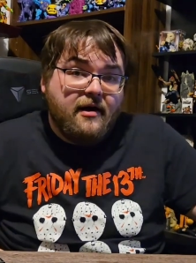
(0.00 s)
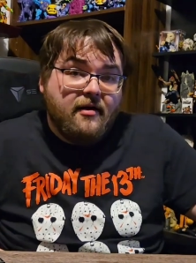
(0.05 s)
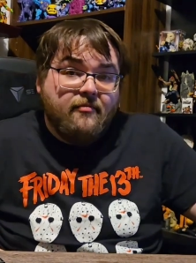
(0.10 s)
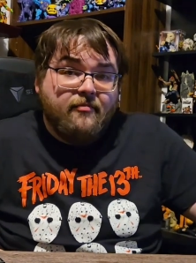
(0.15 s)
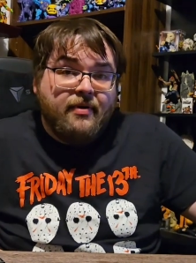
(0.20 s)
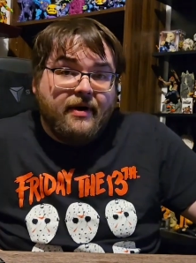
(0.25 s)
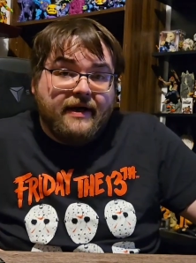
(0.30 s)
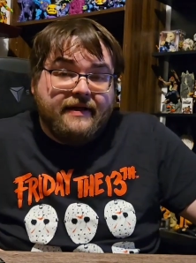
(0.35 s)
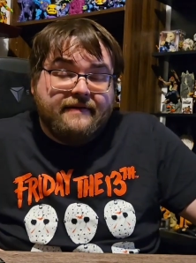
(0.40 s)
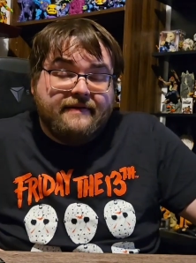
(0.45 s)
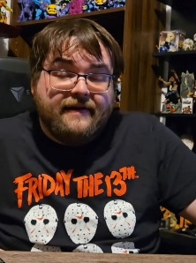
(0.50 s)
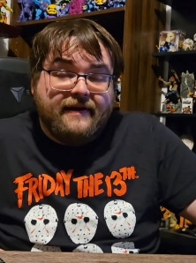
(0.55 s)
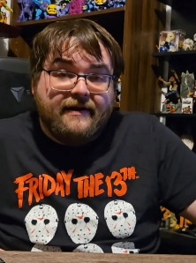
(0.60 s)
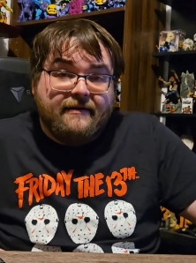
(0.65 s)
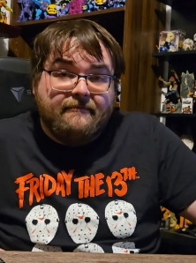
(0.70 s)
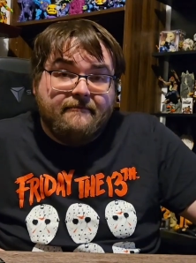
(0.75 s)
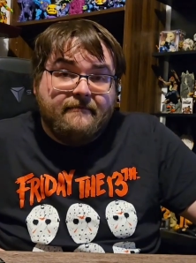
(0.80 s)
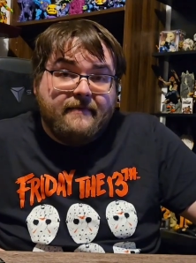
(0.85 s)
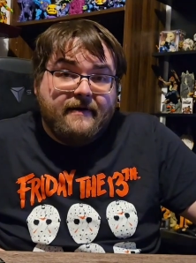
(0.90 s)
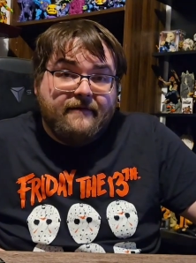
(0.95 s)
but
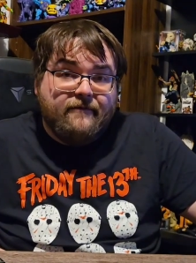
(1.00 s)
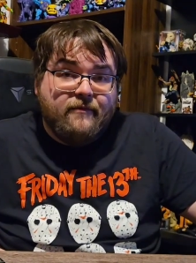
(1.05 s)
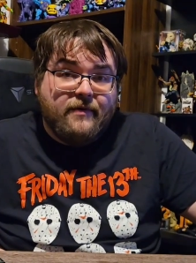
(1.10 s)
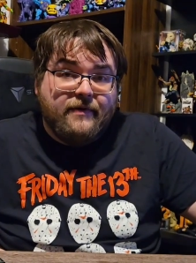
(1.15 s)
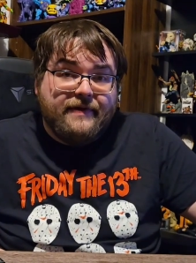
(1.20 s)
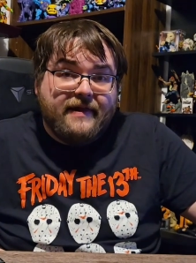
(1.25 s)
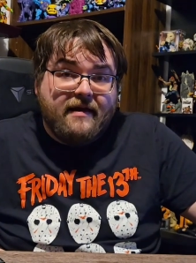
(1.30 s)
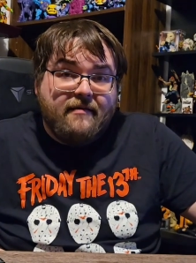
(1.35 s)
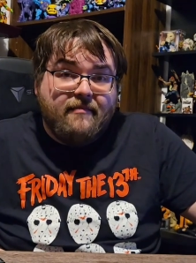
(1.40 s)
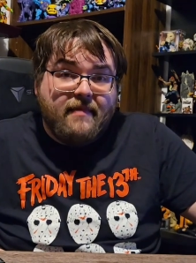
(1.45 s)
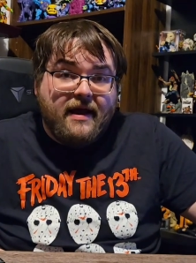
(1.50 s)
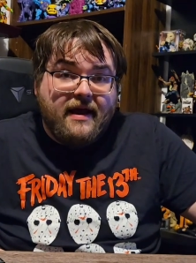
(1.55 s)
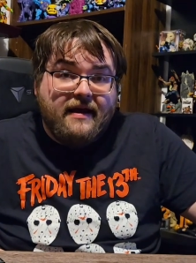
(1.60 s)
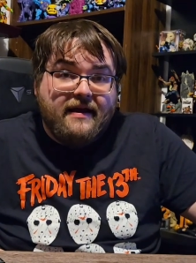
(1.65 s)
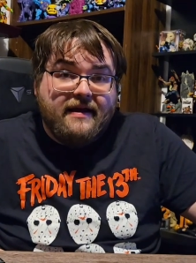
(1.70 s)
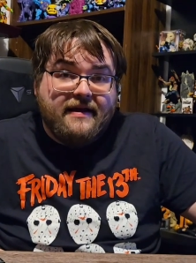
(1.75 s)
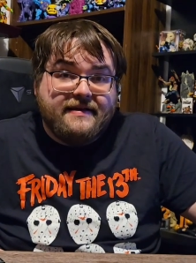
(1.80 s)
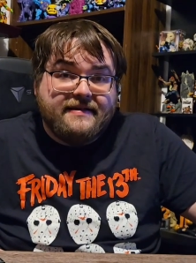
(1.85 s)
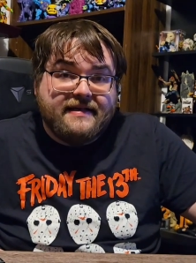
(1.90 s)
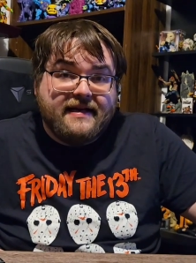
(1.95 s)
if what they
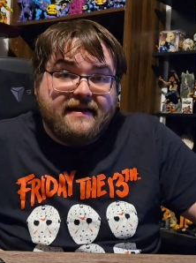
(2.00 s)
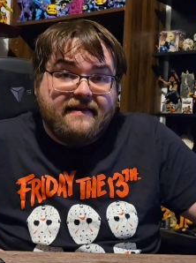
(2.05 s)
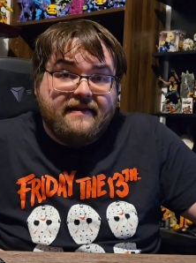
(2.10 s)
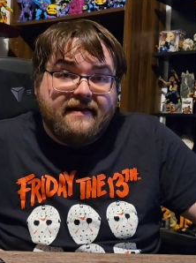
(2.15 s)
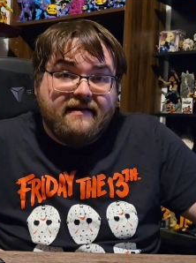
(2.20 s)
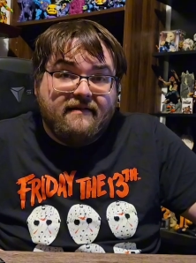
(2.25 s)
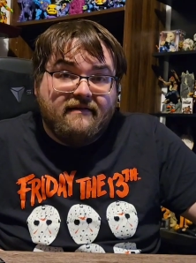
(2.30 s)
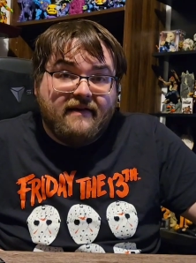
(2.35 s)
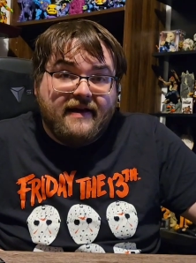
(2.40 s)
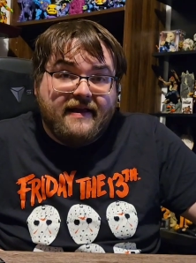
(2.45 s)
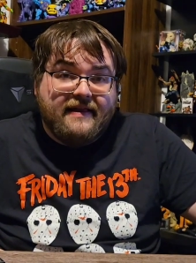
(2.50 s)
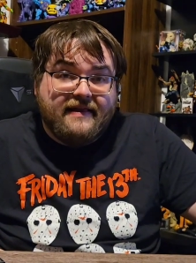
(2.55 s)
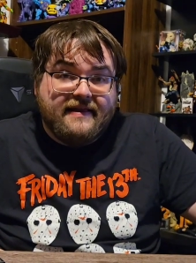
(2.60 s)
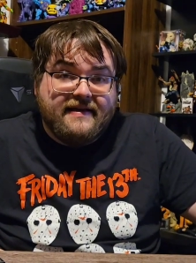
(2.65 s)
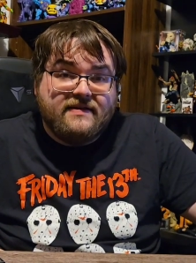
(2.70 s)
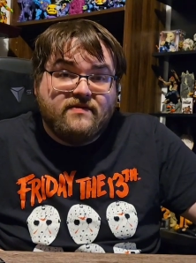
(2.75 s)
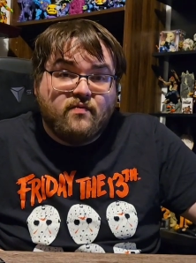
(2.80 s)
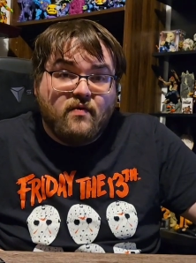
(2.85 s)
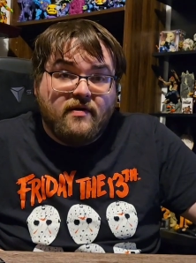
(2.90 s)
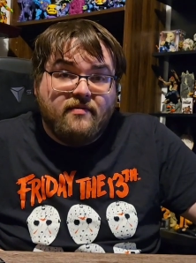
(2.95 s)
make is anything like
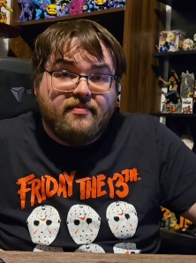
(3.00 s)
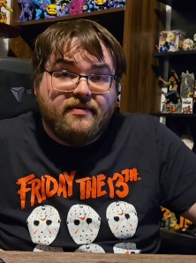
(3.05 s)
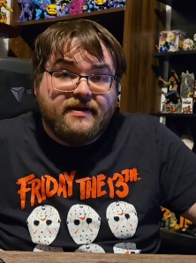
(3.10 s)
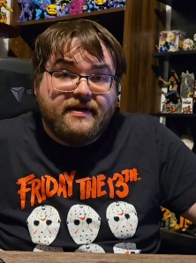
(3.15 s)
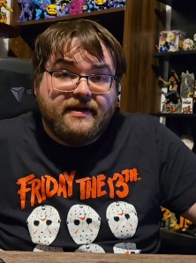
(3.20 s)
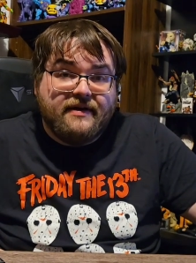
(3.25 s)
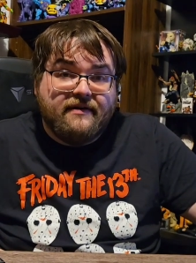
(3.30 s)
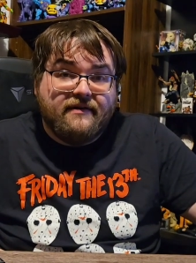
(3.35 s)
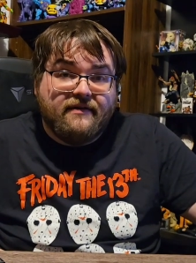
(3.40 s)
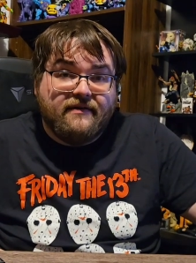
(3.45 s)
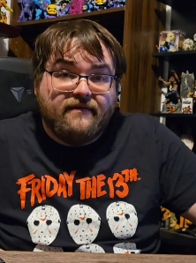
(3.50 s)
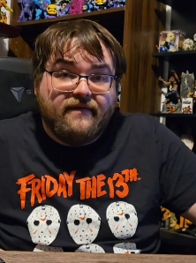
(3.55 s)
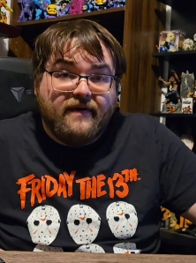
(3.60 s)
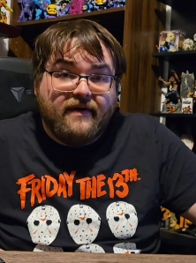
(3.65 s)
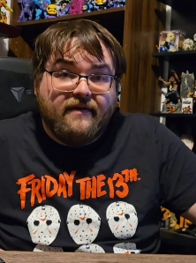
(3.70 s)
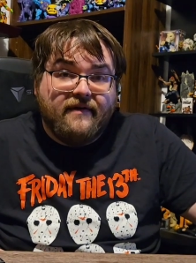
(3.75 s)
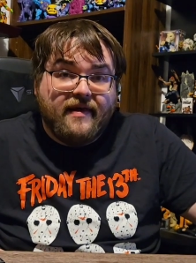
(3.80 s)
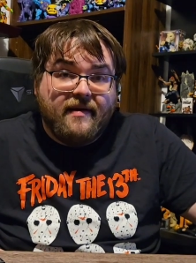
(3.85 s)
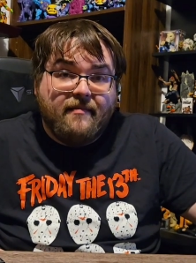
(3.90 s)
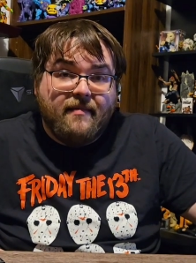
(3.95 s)
this one particular
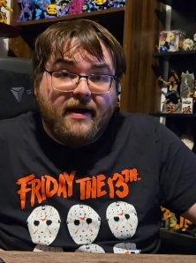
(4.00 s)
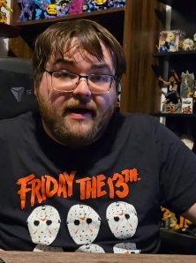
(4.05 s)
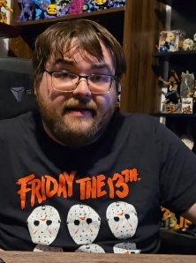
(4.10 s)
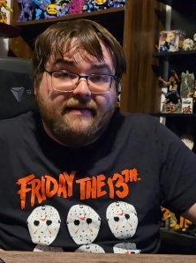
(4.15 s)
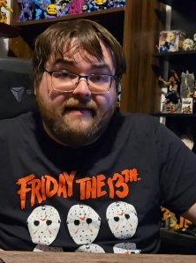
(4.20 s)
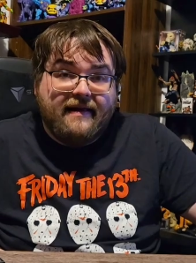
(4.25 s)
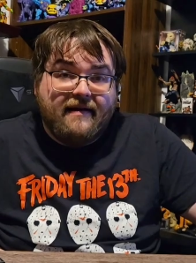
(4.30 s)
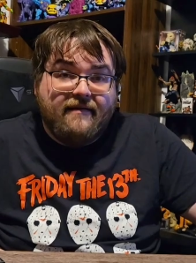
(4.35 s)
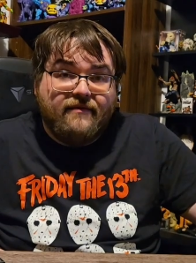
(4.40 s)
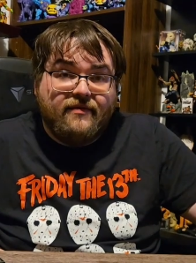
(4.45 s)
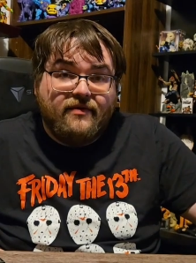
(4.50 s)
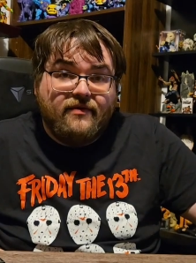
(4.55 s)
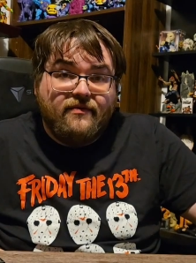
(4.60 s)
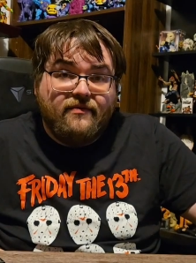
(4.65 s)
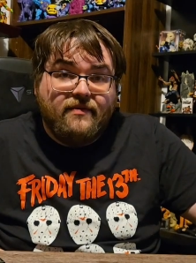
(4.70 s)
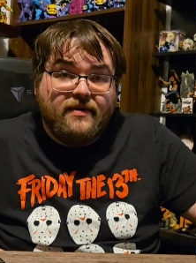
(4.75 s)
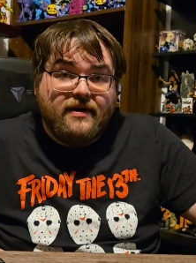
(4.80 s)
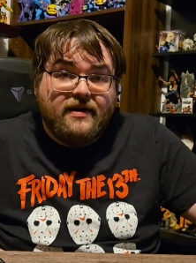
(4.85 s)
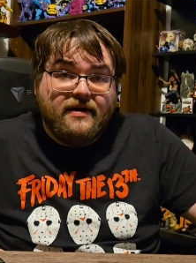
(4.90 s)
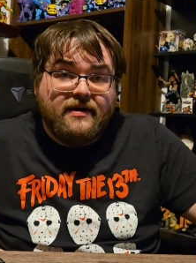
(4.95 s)
figure, they might have a
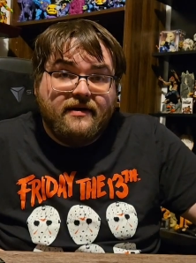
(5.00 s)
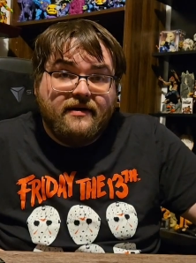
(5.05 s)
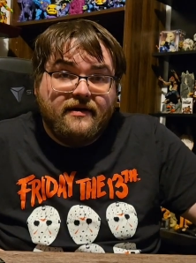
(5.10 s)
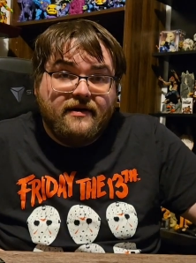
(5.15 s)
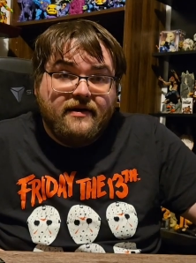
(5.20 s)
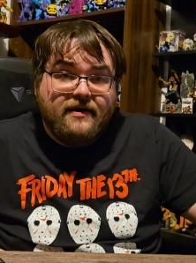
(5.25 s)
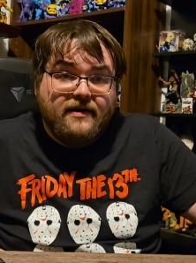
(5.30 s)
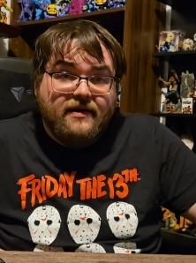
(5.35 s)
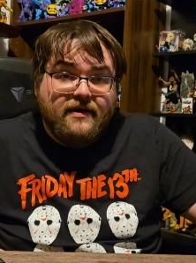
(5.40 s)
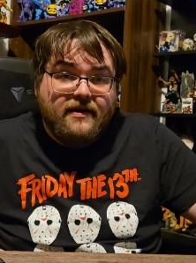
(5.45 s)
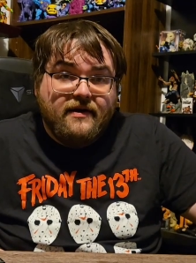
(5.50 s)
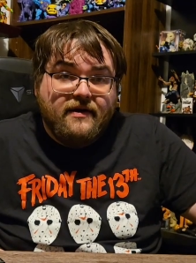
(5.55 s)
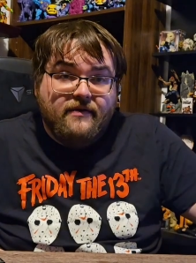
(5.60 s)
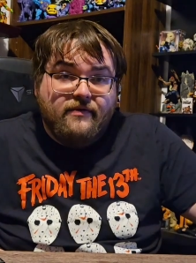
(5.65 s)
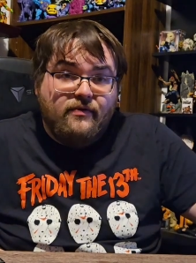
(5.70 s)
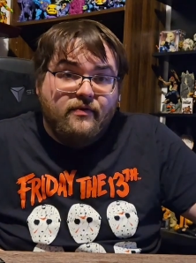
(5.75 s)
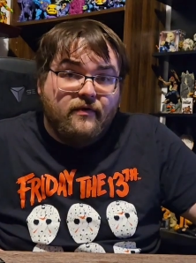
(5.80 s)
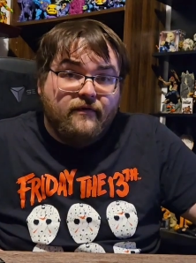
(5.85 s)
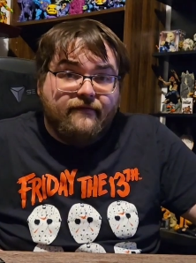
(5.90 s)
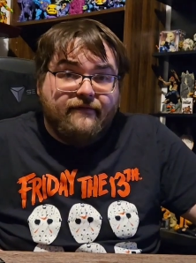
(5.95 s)

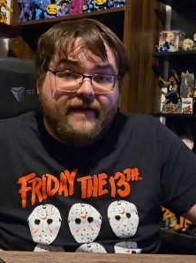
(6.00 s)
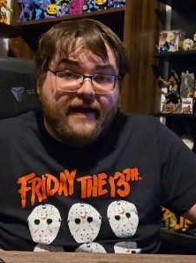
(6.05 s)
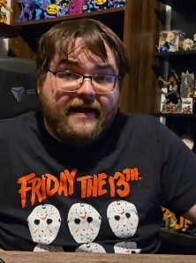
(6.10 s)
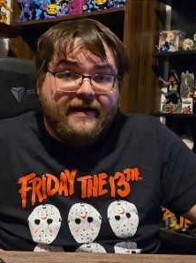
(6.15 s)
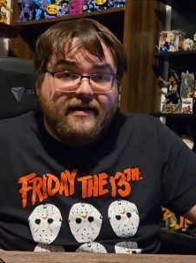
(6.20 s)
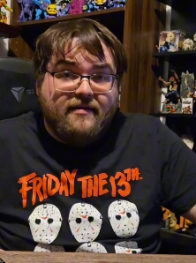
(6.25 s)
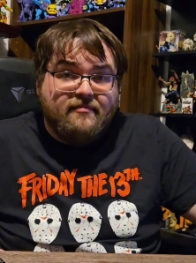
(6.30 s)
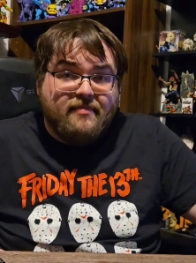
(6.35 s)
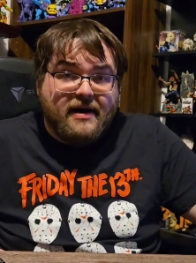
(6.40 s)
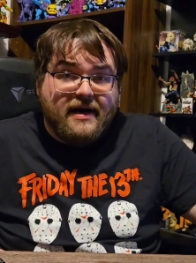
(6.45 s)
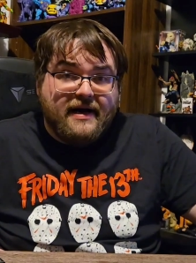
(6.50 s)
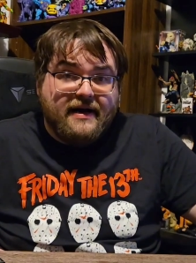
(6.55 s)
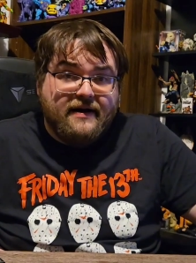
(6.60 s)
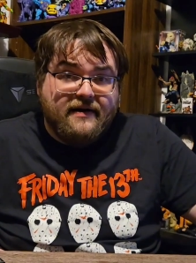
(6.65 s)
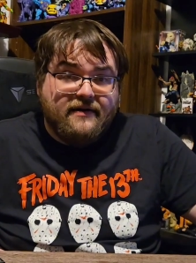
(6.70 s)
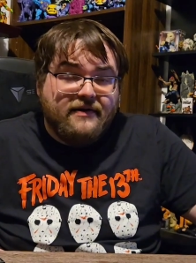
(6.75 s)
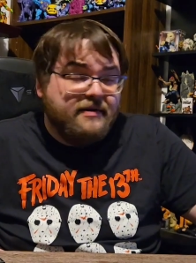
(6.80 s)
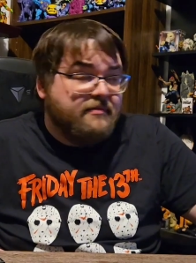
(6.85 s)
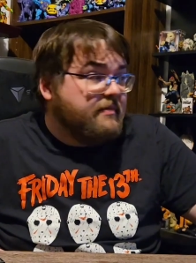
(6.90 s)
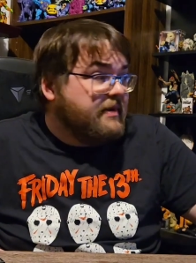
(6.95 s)
new fan and
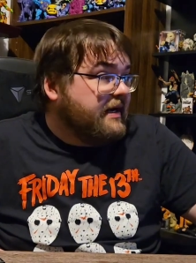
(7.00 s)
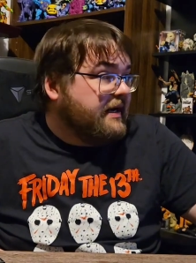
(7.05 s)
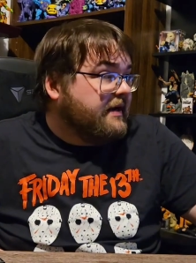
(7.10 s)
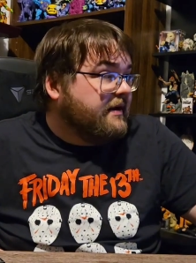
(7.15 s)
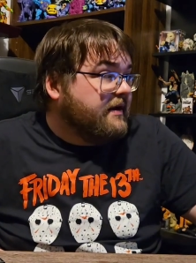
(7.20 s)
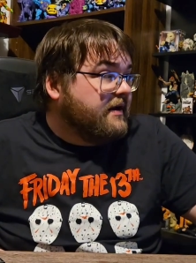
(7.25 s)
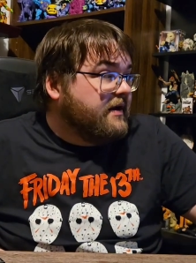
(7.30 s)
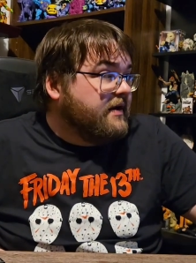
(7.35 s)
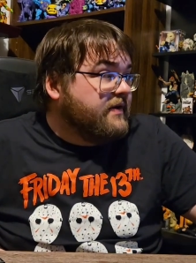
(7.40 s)
buyer in me.